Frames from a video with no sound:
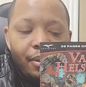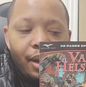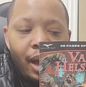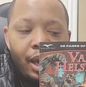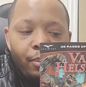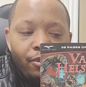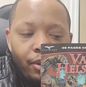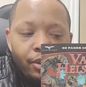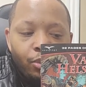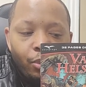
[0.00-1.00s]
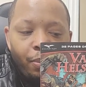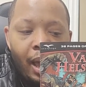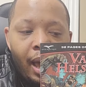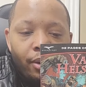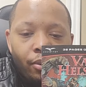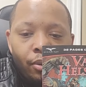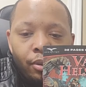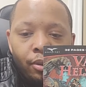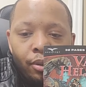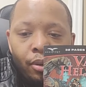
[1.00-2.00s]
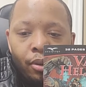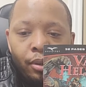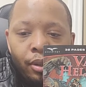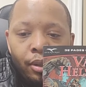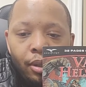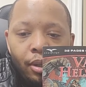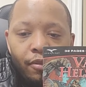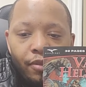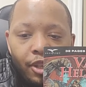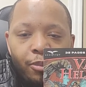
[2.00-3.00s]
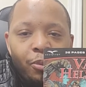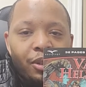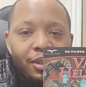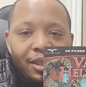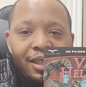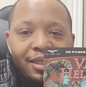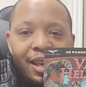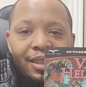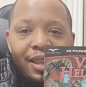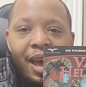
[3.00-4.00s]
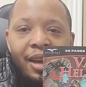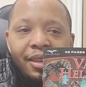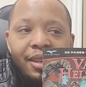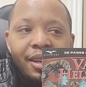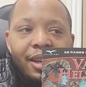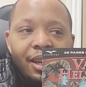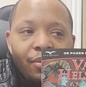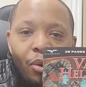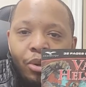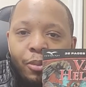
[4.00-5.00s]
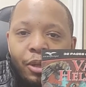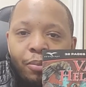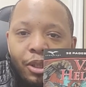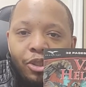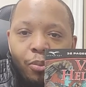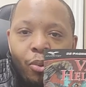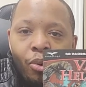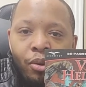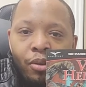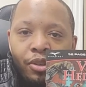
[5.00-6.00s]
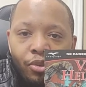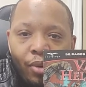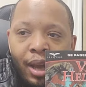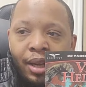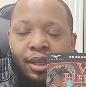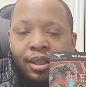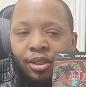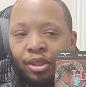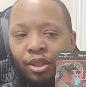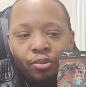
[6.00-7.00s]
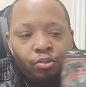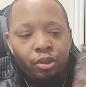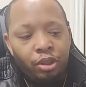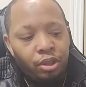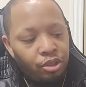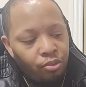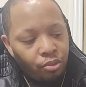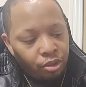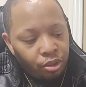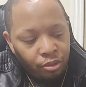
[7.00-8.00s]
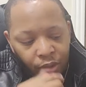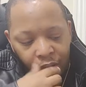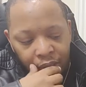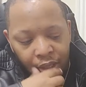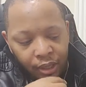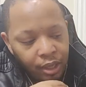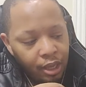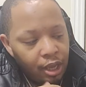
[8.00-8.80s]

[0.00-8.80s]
I am friends with Pat on, on Facebook and things like that. And I've always been a big supporter of his writing. He does really good, good writing.